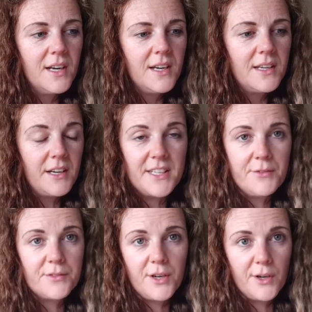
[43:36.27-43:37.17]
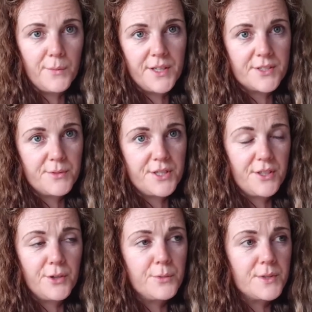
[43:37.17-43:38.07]
I'd never follow my intuition.
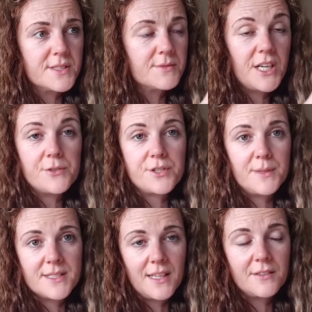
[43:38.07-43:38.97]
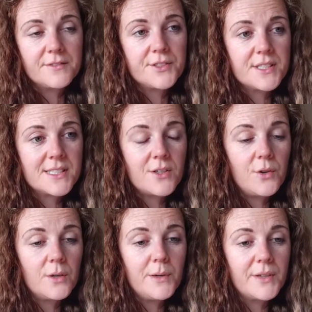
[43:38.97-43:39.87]
I always doubted myself. So this is
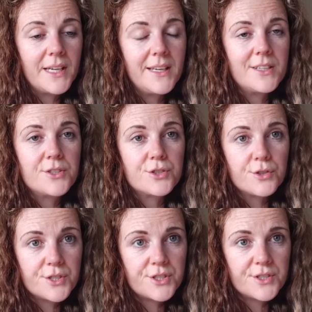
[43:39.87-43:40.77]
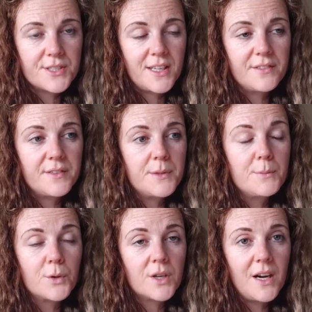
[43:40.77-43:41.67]
all about getting to trust yourself and be
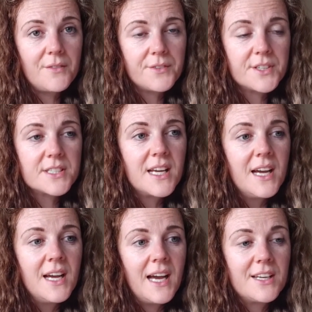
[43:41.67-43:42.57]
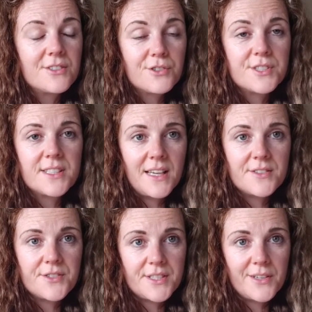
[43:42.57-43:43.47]
more confident and trust the
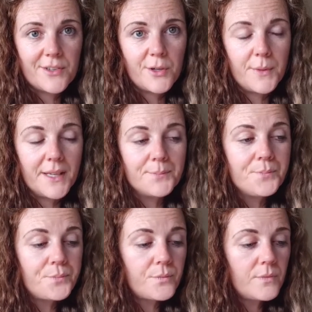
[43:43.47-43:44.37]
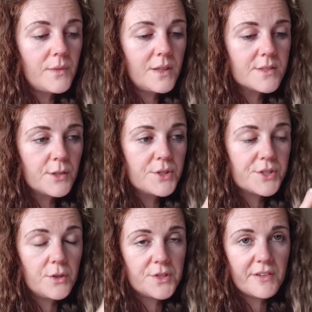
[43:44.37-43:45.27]
answers that are coming in. So we'll
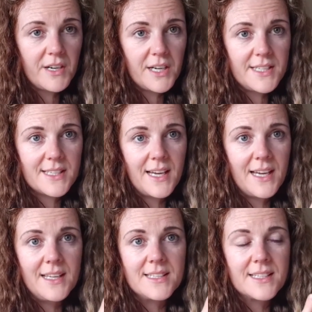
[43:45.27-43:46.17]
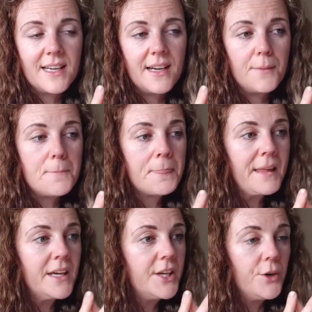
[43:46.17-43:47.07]
just close our eyes and
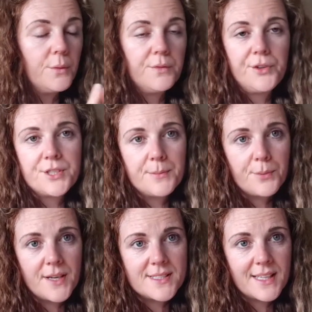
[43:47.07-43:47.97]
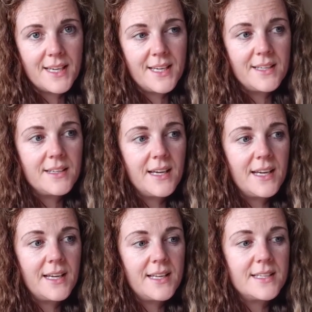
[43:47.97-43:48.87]
a few deep breaths again,
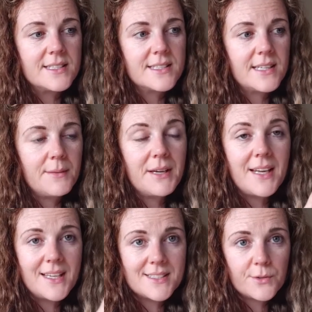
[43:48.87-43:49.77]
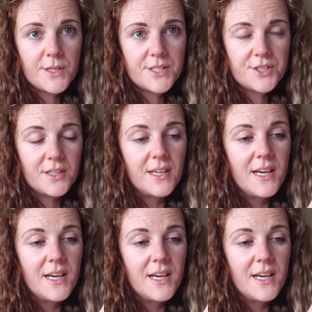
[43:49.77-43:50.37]
and ask the question,